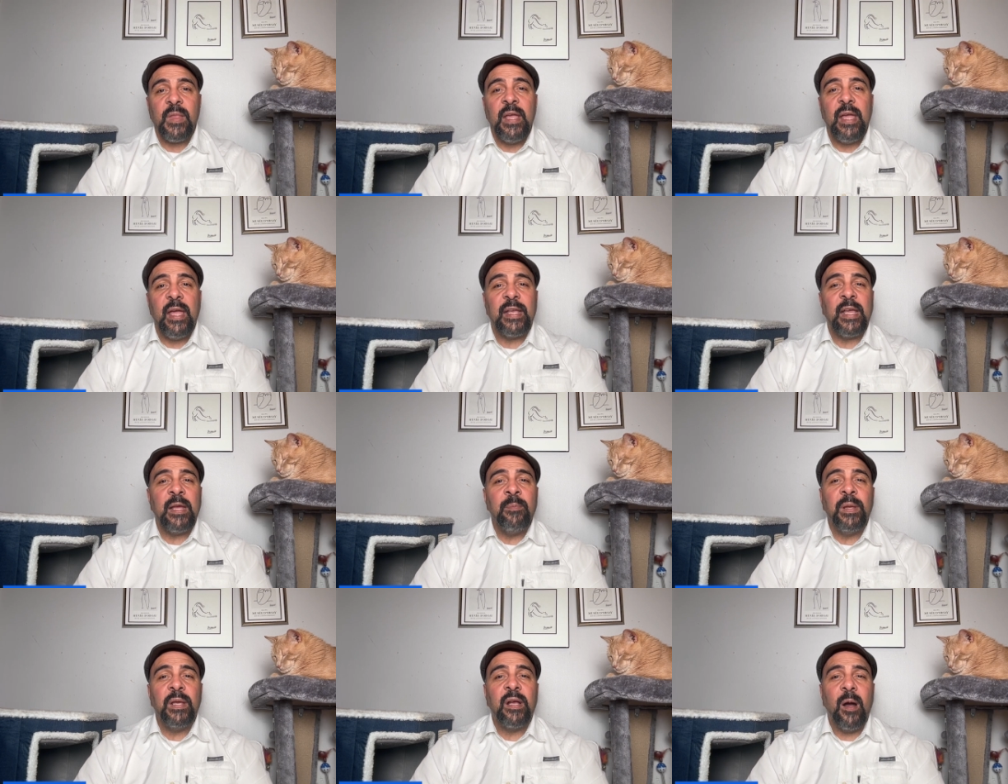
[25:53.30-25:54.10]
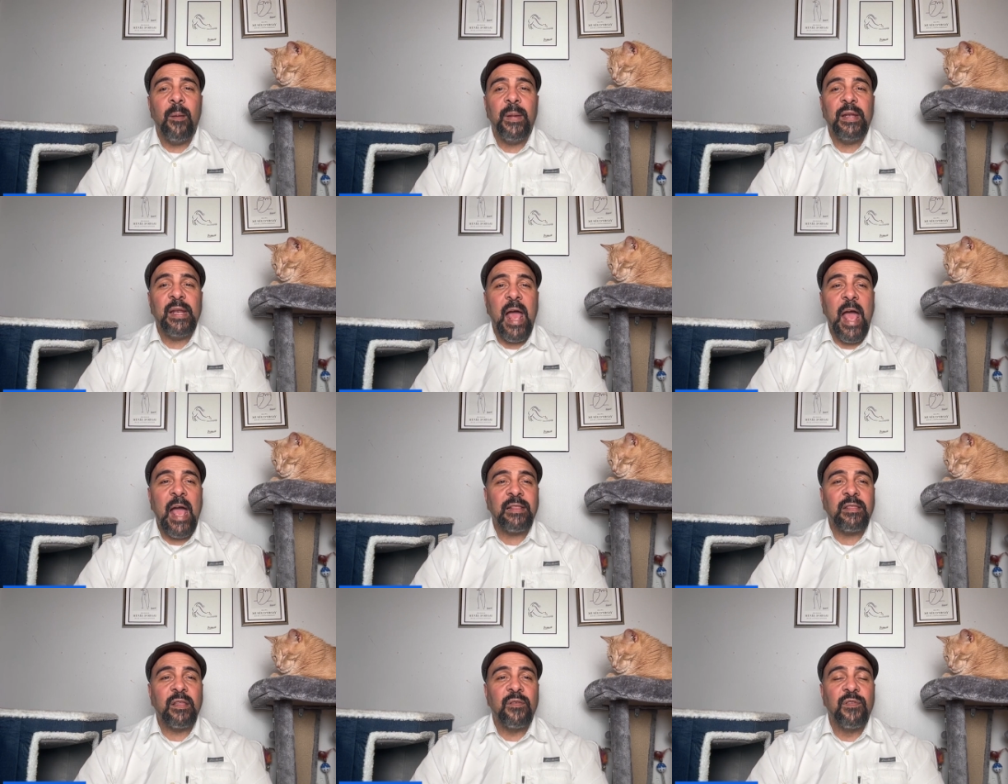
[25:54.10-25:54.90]
It can become an
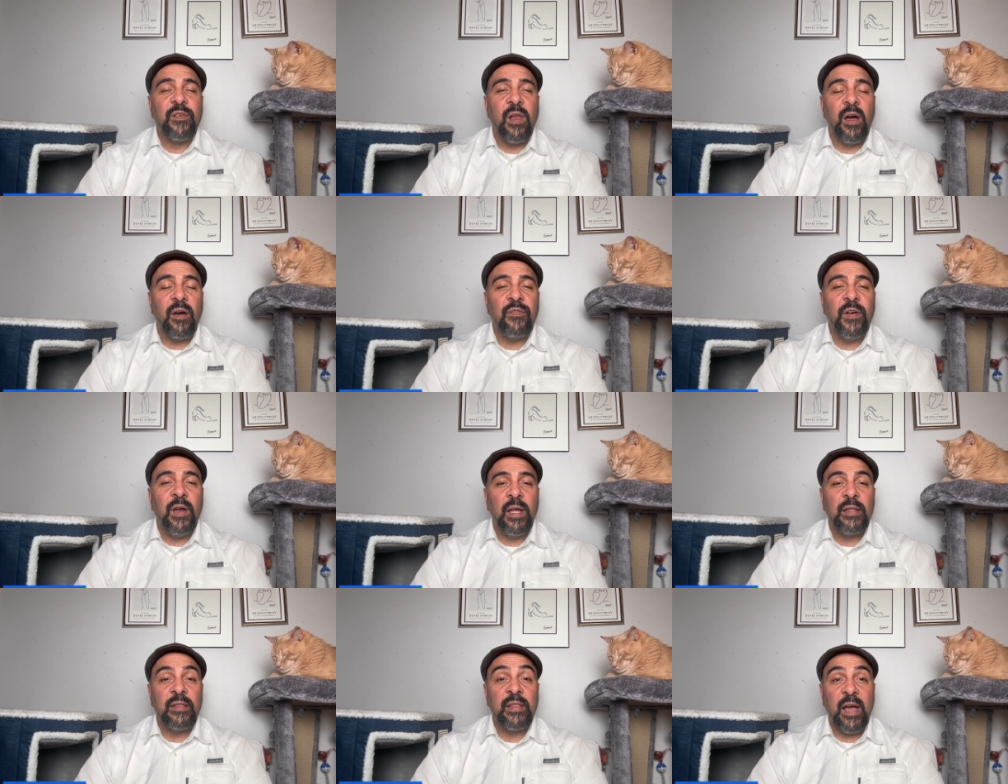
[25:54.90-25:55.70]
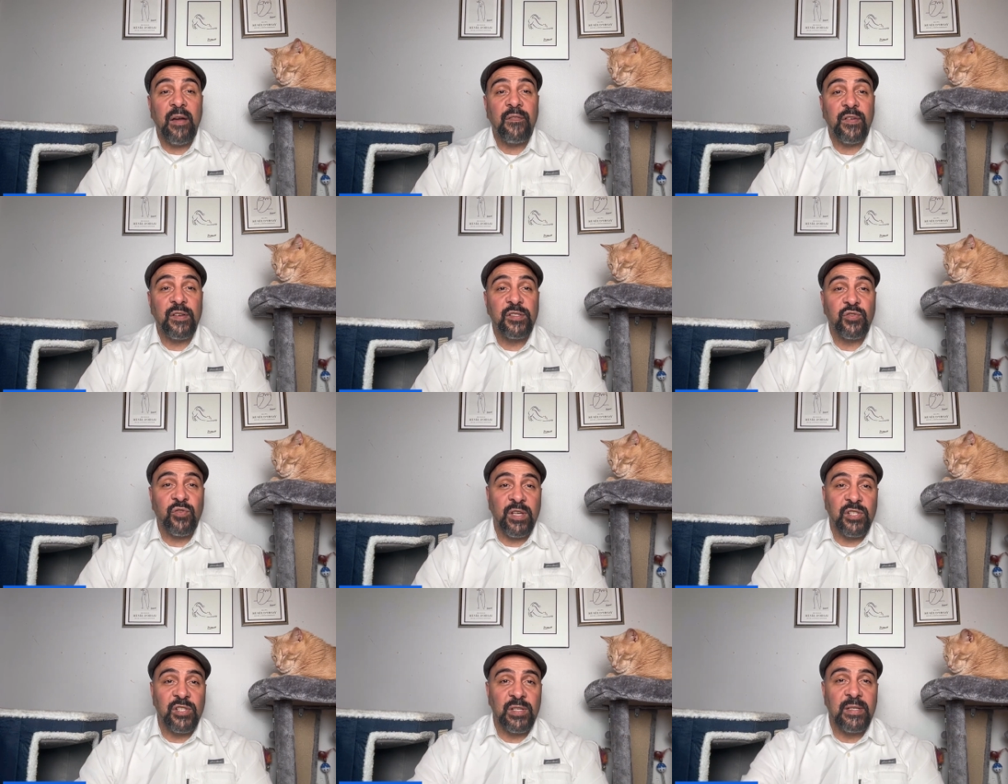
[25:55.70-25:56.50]
act of love, not
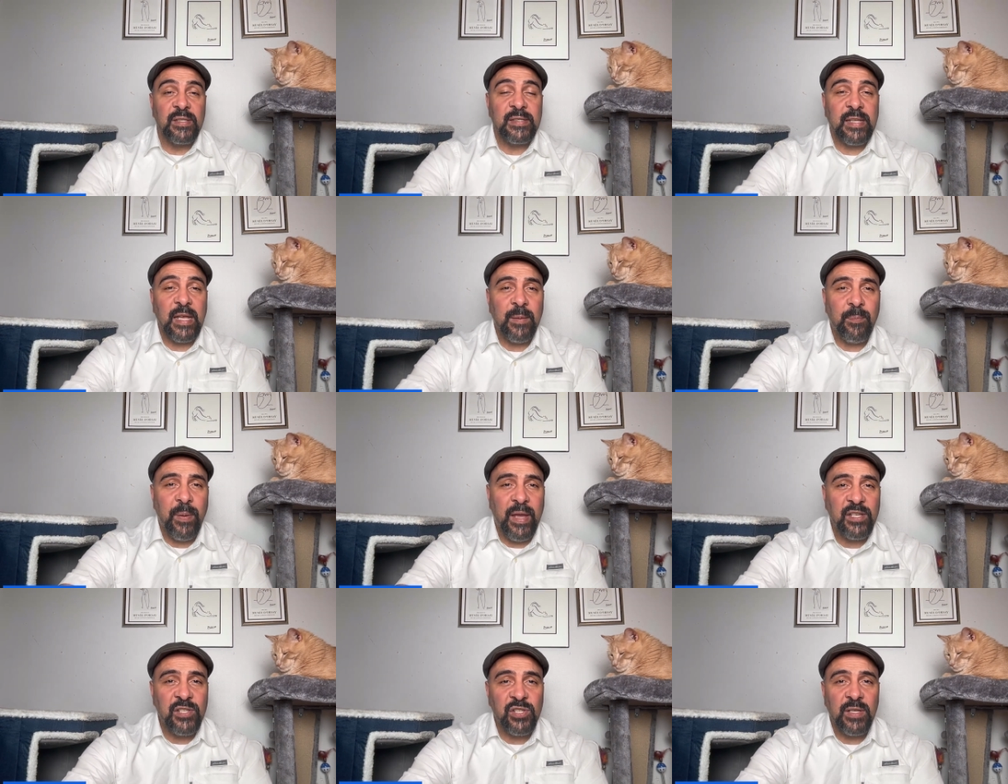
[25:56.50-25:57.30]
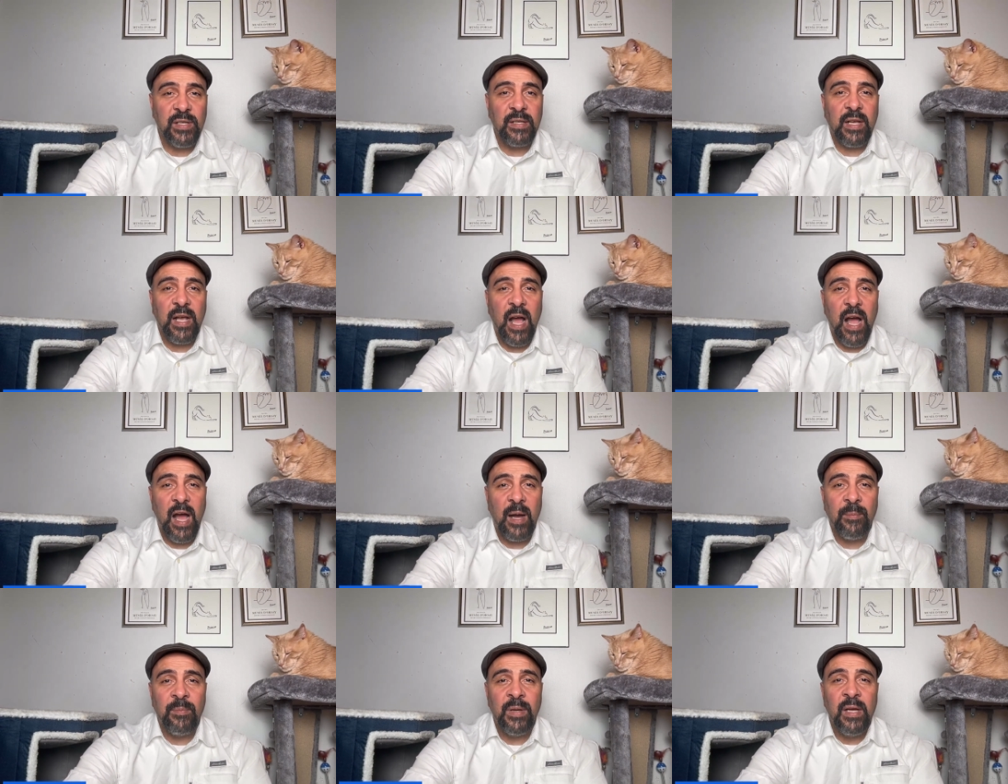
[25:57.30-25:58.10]
frustration. Stay patient,
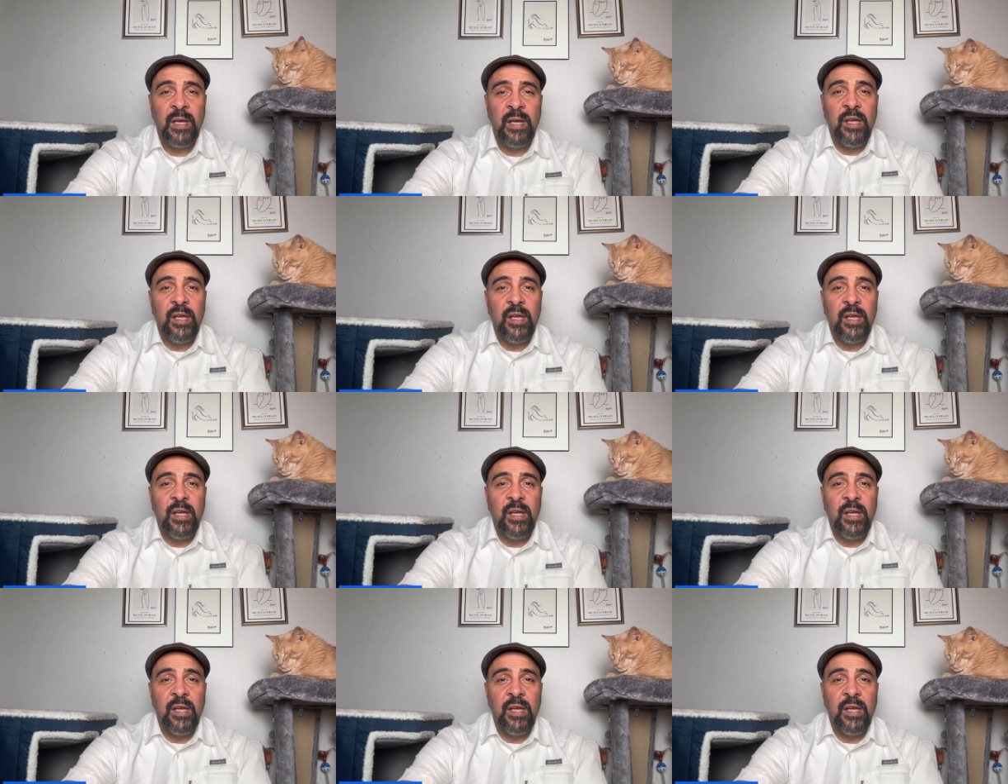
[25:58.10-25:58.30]
calm.